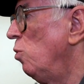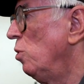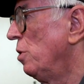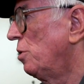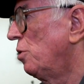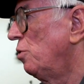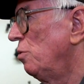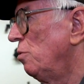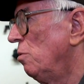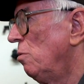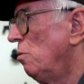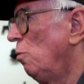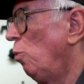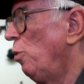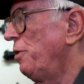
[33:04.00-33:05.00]
worked
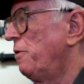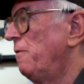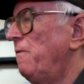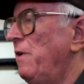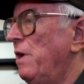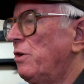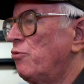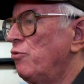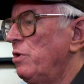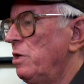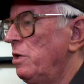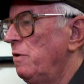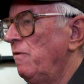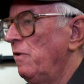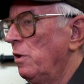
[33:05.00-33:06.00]
with the factory
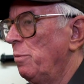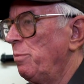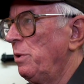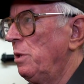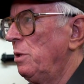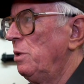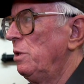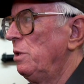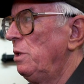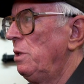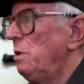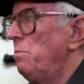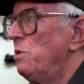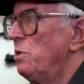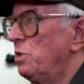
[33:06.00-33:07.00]
in developing
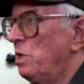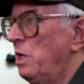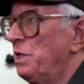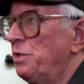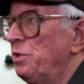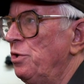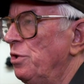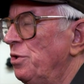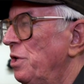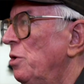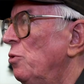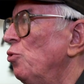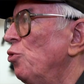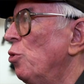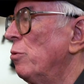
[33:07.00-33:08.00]
the Slazenger
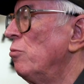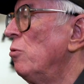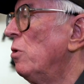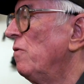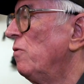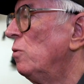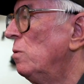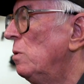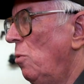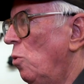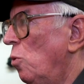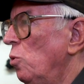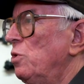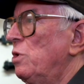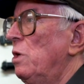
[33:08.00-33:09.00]
single-shot rifle.
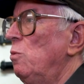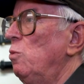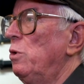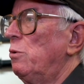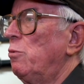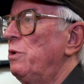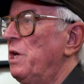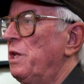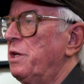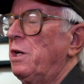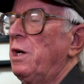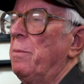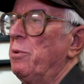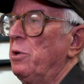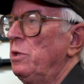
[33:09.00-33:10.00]
Also worked with other
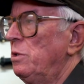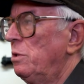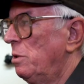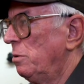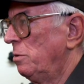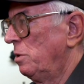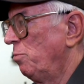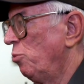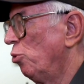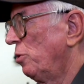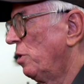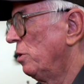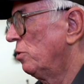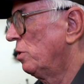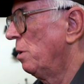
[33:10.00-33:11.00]
companies, a sport
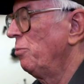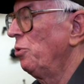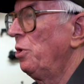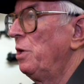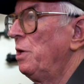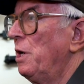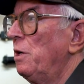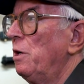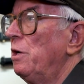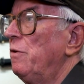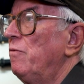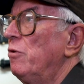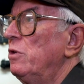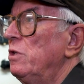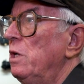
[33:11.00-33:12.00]
coat company in
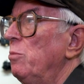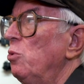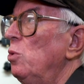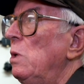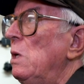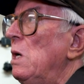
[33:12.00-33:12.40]
Adelaide, for example,